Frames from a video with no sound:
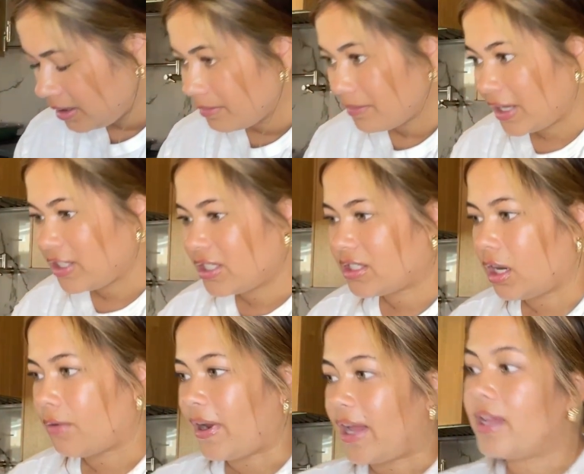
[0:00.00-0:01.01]
Mine's just
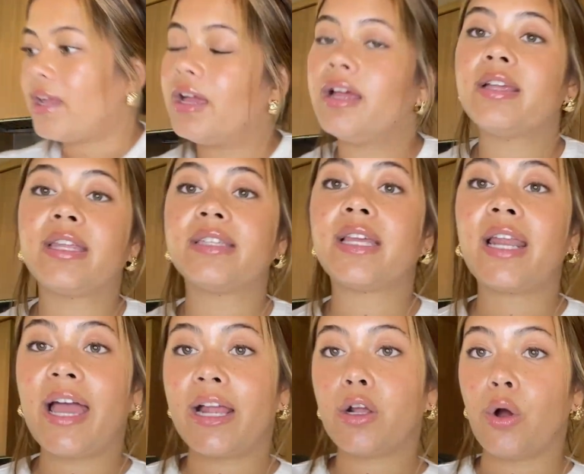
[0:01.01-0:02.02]
all right. They say to
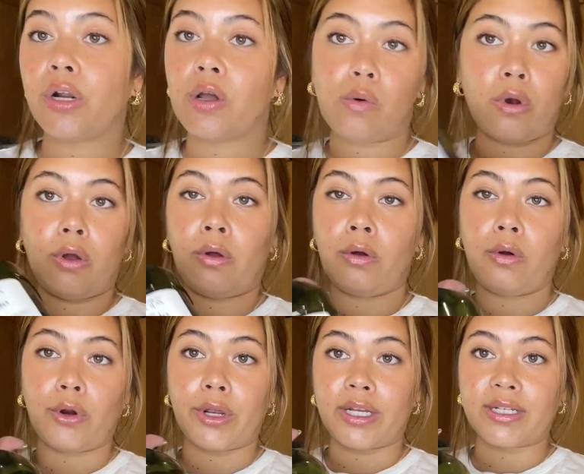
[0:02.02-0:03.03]
add coconut oil
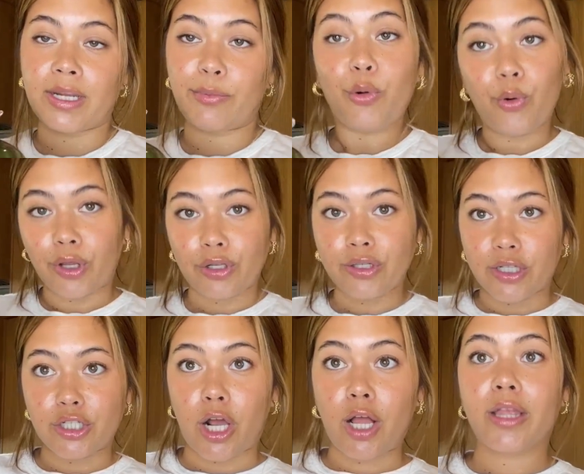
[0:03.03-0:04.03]
or any type of oil to the
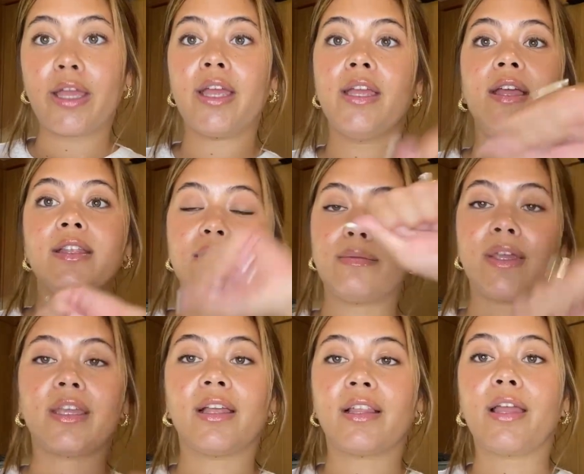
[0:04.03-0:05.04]
chocolate to
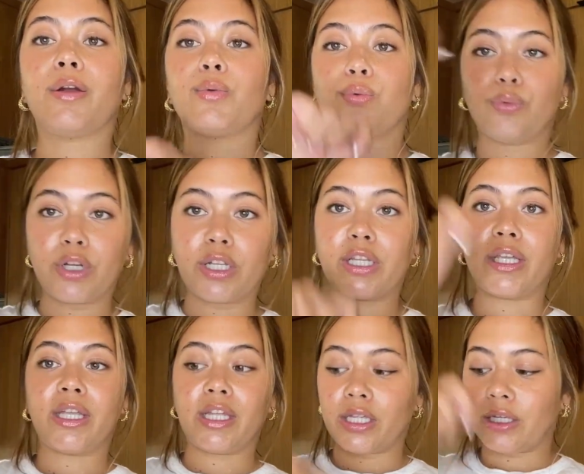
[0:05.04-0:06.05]
make it like
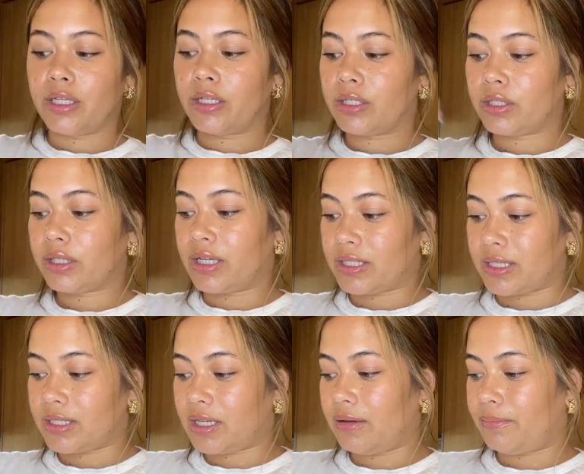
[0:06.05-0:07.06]
really
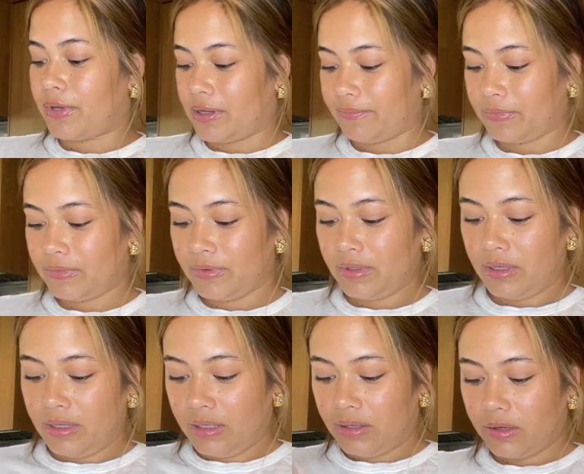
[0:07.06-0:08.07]
consistent, but
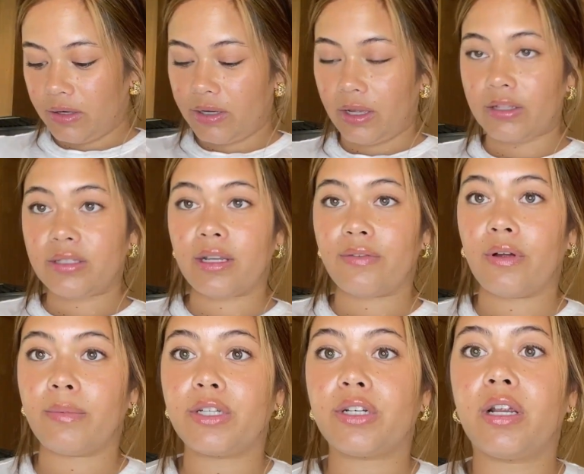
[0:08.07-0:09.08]
I already got stuff
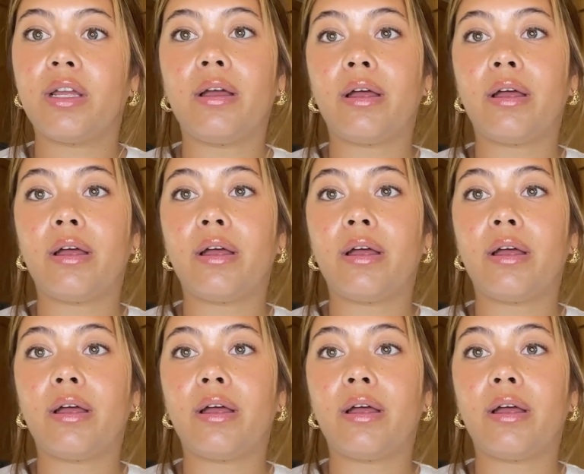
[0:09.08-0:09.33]
on my shirt.